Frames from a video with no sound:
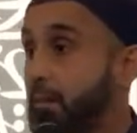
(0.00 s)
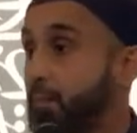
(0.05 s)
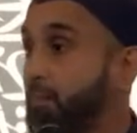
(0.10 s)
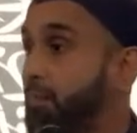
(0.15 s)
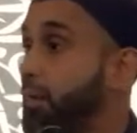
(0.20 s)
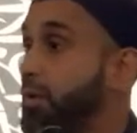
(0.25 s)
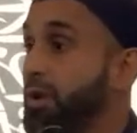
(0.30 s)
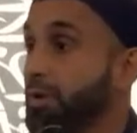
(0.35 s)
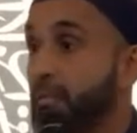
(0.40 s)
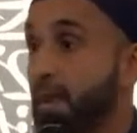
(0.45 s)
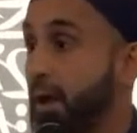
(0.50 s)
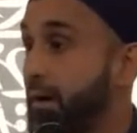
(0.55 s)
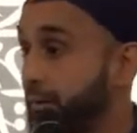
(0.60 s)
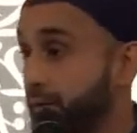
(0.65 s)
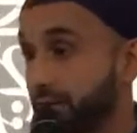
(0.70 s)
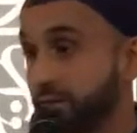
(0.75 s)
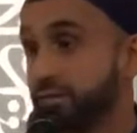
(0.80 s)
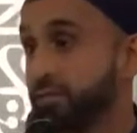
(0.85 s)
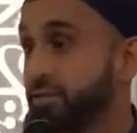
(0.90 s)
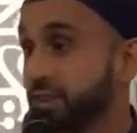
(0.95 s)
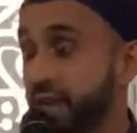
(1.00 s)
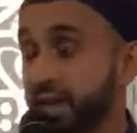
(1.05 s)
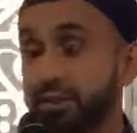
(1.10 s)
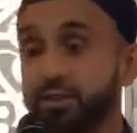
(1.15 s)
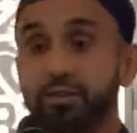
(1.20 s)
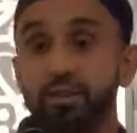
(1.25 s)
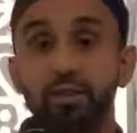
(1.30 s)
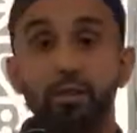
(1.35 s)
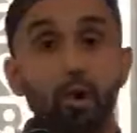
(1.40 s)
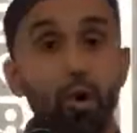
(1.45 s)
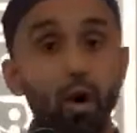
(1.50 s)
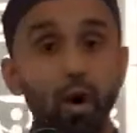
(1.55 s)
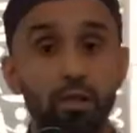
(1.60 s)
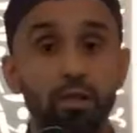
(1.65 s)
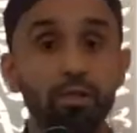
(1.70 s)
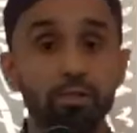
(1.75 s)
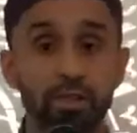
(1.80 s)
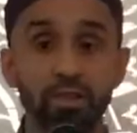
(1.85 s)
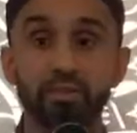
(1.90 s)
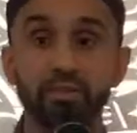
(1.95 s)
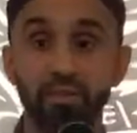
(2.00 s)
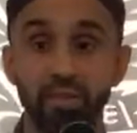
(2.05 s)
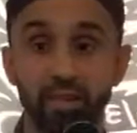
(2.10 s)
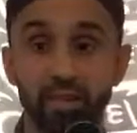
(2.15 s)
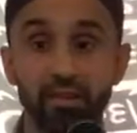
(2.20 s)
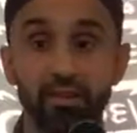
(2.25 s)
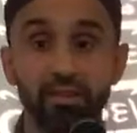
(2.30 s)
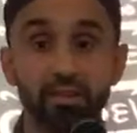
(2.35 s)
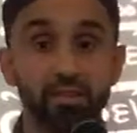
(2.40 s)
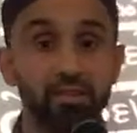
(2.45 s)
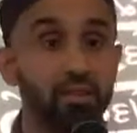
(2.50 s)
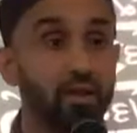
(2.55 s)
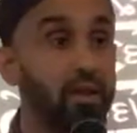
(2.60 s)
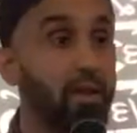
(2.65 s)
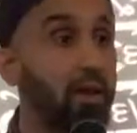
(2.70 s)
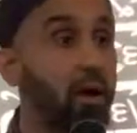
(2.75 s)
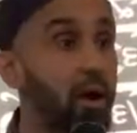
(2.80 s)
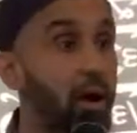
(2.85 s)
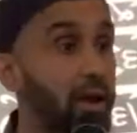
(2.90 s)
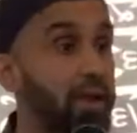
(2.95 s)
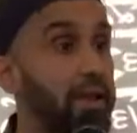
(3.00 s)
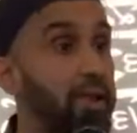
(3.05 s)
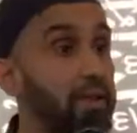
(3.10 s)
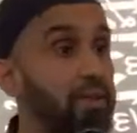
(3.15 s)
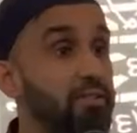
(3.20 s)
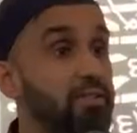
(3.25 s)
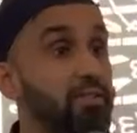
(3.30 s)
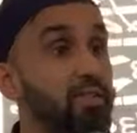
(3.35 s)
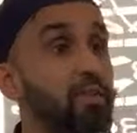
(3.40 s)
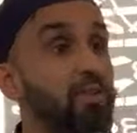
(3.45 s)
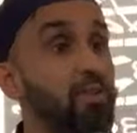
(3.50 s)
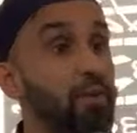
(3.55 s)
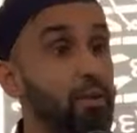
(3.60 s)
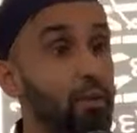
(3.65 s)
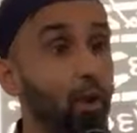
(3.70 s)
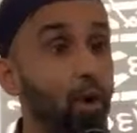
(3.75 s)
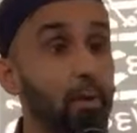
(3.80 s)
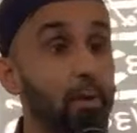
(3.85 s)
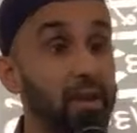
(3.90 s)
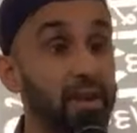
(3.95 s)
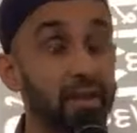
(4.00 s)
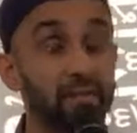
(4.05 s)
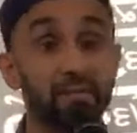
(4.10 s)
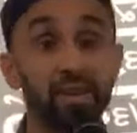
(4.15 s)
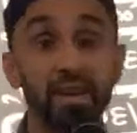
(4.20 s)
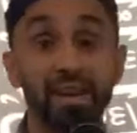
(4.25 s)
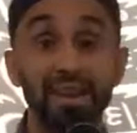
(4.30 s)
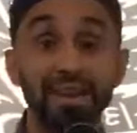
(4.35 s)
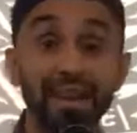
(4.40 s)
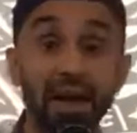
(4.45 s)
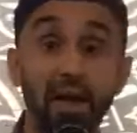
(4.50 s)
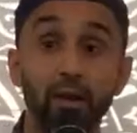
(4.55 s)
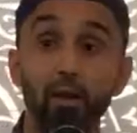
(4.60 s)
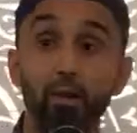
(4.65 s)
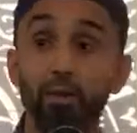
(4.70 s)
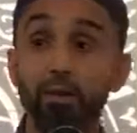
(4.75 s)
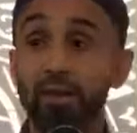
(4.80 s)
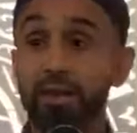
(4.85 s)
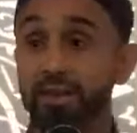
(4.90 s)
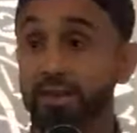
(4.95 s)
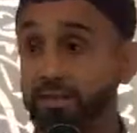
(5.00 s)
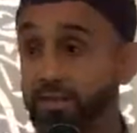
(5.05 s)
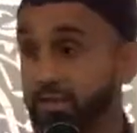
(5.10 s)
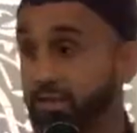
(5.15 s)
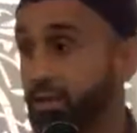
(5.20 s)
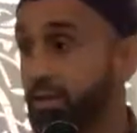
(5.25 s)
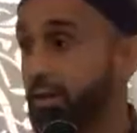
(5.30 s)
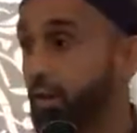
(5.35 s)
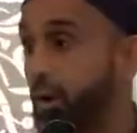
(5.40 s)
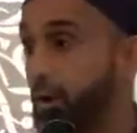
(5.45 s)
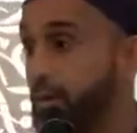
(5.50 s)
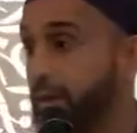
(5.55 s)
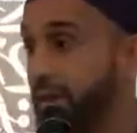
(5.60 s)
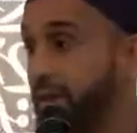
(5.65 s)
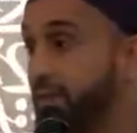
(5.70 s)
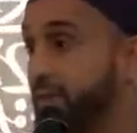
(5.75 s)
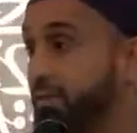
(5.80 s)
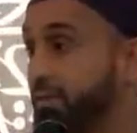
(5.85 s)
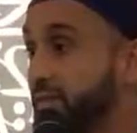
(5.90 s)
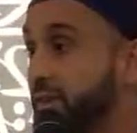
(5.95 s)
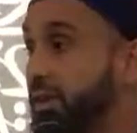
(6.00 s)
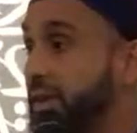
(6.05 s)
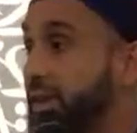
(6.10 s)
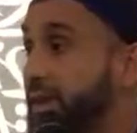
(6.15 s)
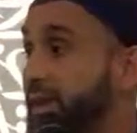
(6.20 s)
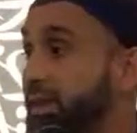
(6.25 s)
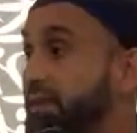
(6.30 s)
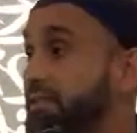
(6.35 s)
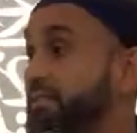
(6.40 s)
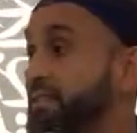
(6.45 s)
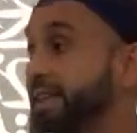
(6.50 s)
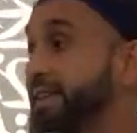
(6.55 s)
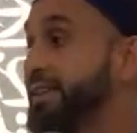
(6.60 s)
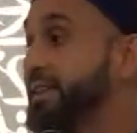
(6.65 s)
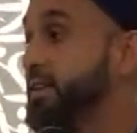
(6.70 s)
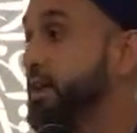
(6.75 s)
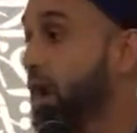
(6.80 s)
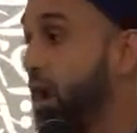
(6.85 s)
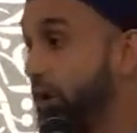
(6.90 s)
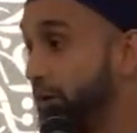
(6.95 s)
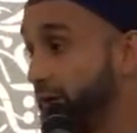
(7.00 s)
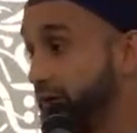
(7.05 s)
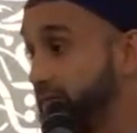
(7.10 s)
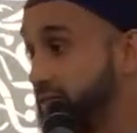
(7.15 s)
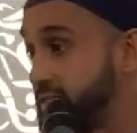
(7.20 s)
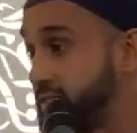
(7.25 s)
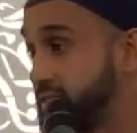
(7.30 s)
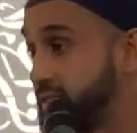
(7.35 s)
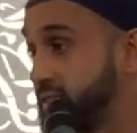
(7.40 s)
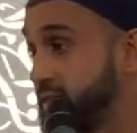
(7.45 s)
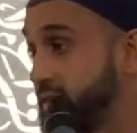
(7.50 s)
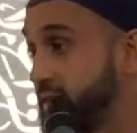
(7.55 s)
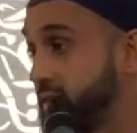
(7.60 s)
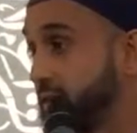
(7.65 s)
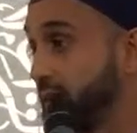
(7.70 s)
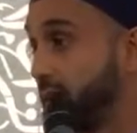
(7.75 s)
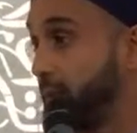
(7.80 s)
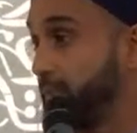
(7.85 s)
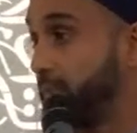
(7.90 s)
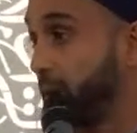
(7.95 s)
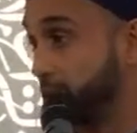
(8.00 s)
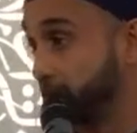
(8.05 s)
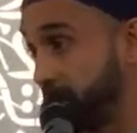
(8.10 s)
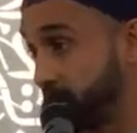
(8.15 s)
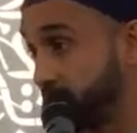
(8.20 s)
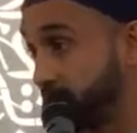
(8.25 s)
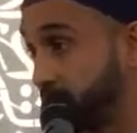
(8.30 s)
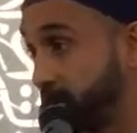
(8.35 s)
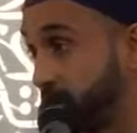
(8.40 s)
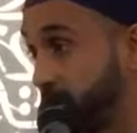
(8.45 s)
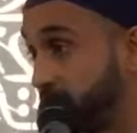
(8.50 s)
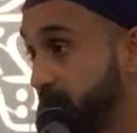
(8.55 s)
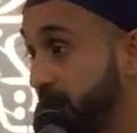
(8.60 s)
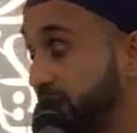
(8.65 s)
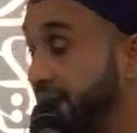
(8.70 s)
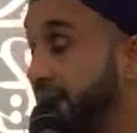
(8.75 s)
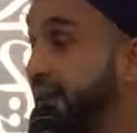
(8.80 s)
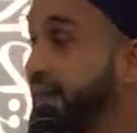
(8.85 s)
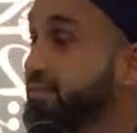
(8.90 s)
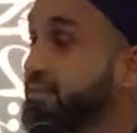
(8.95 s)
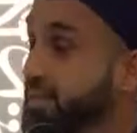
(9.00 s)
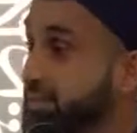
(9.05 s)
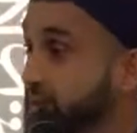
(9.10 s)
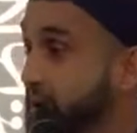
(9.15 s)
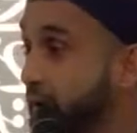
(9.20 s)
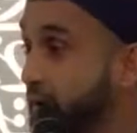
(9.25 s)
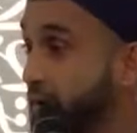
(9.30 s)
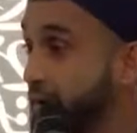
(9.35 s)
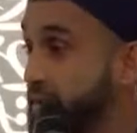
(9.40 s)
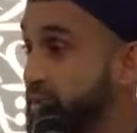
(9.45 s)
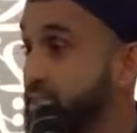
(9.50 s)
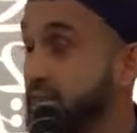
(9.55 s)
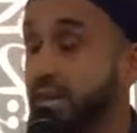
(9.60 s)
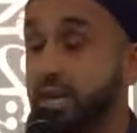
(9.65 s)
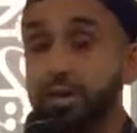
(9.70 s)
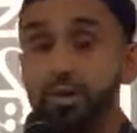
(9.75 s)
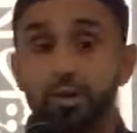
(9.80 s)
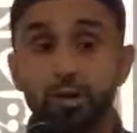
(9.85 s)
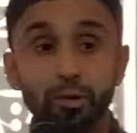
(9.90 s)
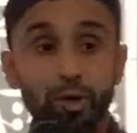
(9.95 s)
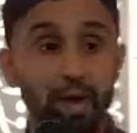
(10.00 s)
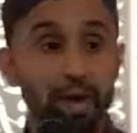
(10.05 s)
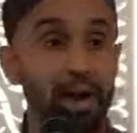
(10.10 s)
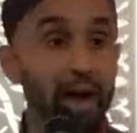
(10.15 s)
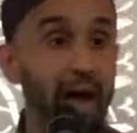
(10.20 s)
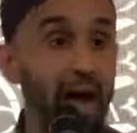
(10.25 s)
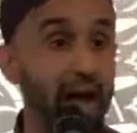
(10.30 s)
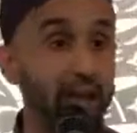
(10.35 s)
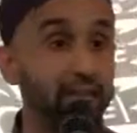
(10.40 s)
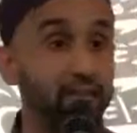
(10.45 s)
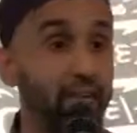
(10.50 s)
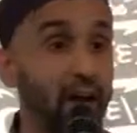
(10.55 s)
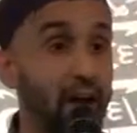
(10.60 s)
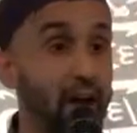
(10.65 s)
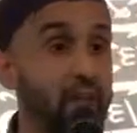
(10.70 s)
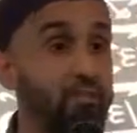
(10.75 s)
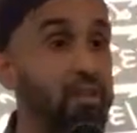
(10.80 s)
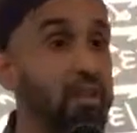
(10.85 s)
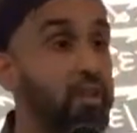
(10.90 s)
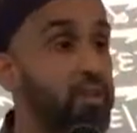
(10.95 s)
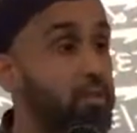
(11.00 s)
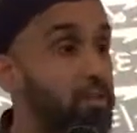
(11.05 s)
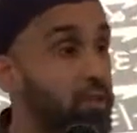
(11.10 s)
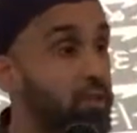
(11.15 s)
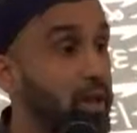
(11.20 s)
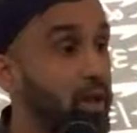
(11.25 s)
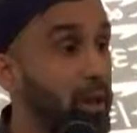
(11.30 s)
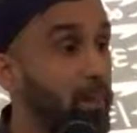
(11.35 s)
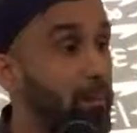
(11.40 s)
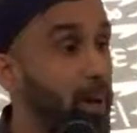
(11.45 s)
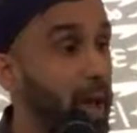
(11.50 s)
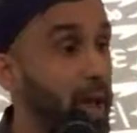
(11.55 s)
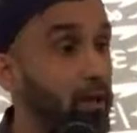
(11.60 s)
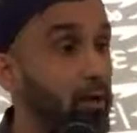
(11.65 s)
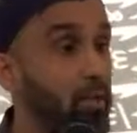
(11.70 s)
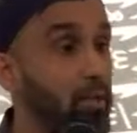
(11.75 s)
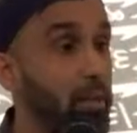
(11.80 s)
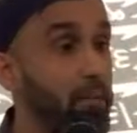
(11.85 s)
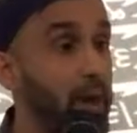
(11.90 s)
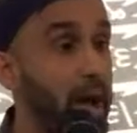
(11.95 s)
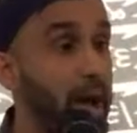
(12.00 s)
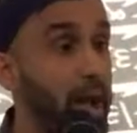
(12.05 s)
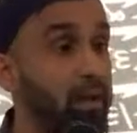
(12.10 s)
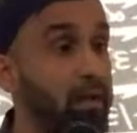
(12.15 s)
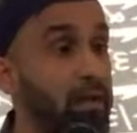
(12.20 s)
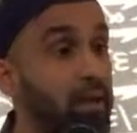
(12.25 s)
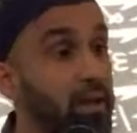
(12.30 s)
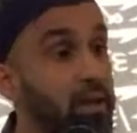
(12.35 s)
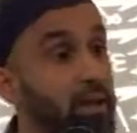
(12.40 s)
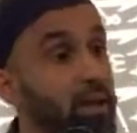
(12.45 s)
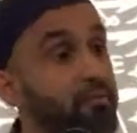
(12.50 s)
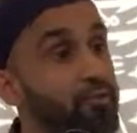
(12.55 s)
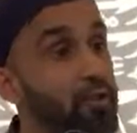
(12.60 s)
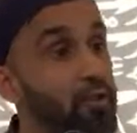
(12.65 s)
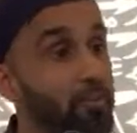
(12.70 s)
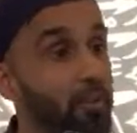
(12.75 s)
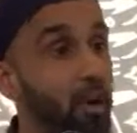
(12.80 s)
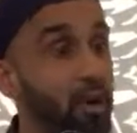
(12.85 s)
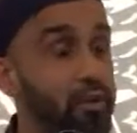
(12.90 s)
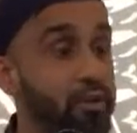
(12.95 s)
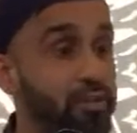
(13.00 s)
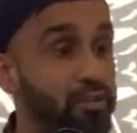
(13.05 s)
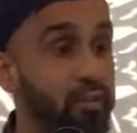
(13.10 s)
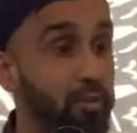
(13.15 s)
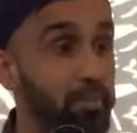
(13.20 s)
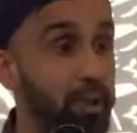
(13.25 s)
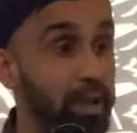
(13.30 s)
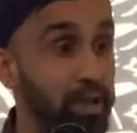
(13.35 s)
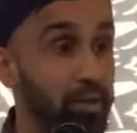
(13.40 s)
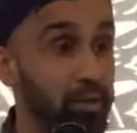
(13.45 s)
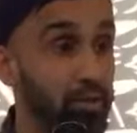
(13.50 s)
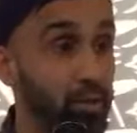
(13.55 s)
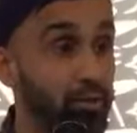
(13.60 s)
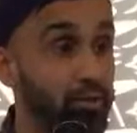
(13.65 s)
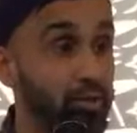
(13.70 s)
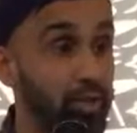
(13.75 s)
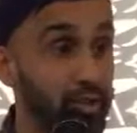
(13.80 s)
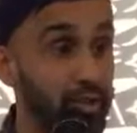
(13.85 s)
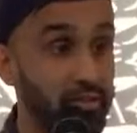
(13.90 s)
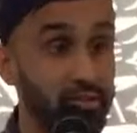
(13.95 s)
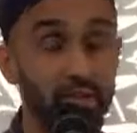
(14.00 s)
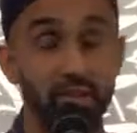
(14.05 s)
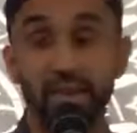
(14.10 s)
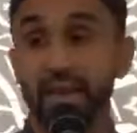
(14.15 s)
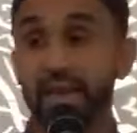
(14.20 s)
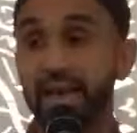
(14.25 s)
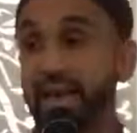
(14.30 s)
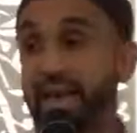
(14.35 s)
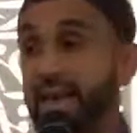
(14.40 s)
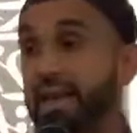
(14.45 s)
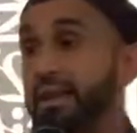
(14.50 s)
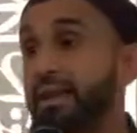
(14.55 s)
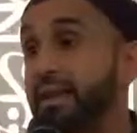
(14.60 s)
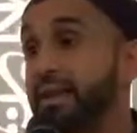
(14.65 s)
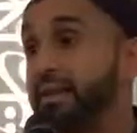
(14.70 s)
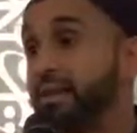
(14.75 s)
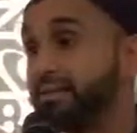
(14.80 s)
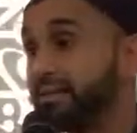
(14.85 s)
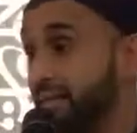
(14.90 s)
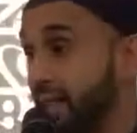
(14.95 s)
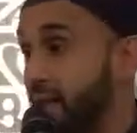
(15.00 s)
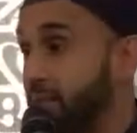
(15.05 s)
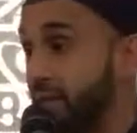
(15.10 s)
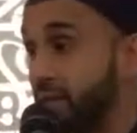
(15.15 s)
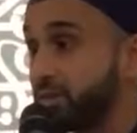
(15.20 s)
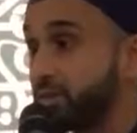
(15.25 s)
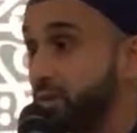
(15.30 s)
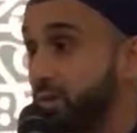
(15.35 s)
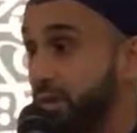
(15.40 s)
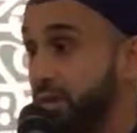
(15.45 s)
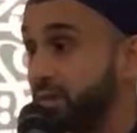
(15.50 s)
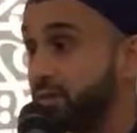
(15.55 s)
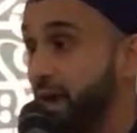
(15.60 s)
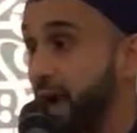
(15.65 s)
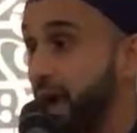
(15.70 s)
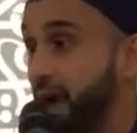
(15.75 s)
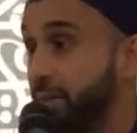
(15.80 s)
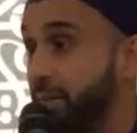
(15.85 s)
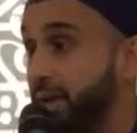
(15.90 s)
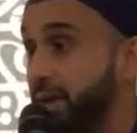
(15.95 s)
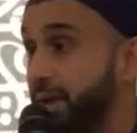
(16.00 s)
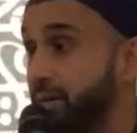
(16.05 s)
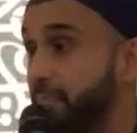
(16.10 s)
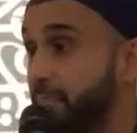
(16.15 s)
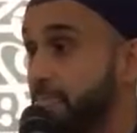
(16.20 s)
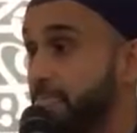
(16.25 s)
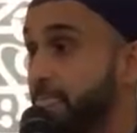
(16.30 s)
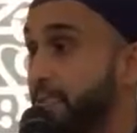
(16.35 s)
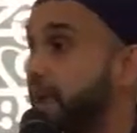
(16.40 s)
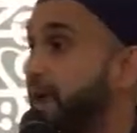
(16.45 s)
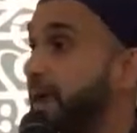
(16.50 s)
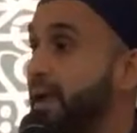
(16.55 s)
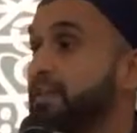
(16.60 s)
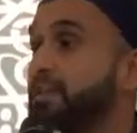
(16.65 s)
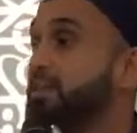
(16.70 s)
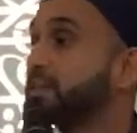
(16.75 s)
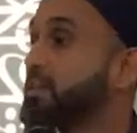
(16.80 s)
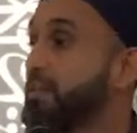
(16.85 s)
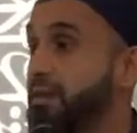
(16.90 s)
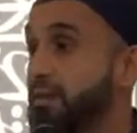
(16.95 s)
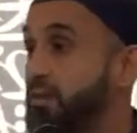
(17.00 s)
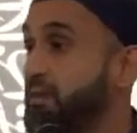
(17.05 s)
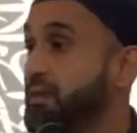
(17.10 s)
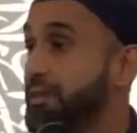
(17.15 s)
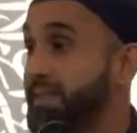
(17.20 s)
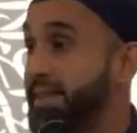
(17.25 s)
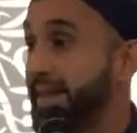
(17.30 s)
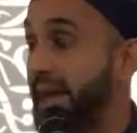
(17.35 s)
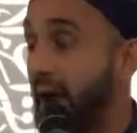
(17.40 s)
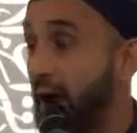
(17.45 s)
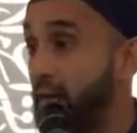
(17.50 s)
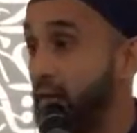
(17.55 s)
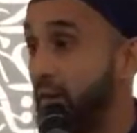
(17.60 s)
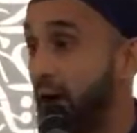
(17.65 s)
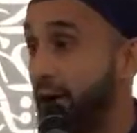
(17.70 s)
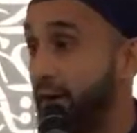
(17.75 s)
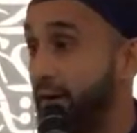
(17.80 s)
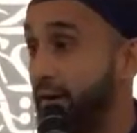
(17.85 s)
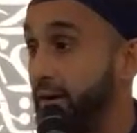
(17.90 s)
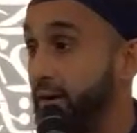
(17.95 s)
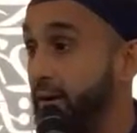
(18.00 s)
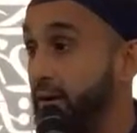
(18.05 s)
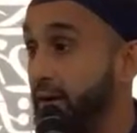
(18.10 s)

premarital sex, and all of these things is the normative. Not only is it the normative, it is encouraged in public schools. It's encouraged. You get a high five, you get a pat on the back if you participate in those things. In an Islamic school environment, it's clearly the outlier.